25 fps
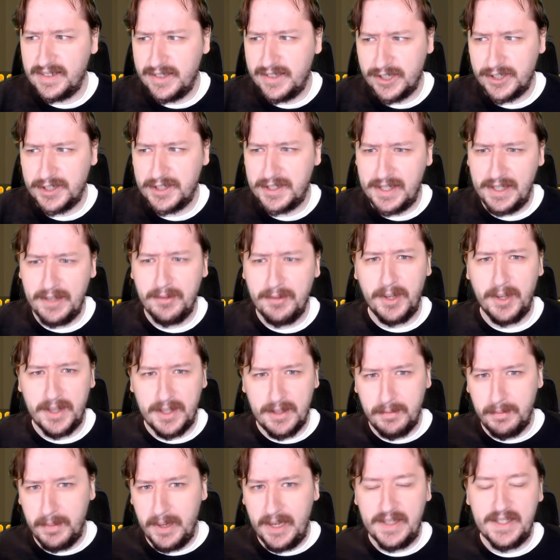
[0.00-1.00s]
just see what
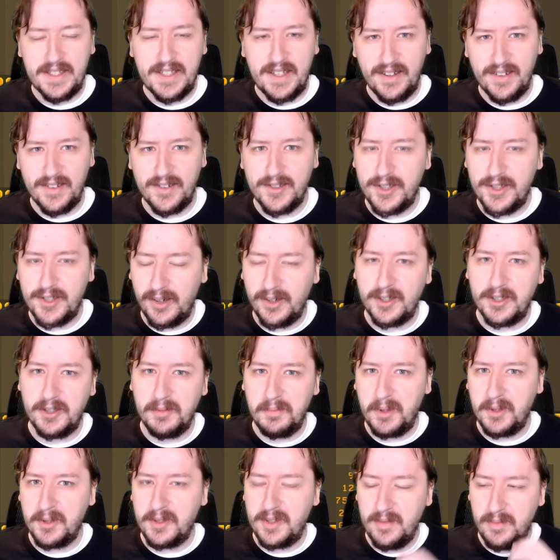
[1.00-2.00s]
the base colors are
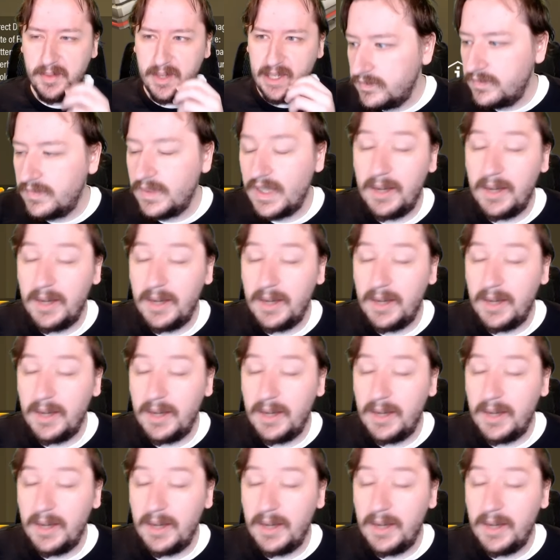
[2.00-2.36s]
supposed to be.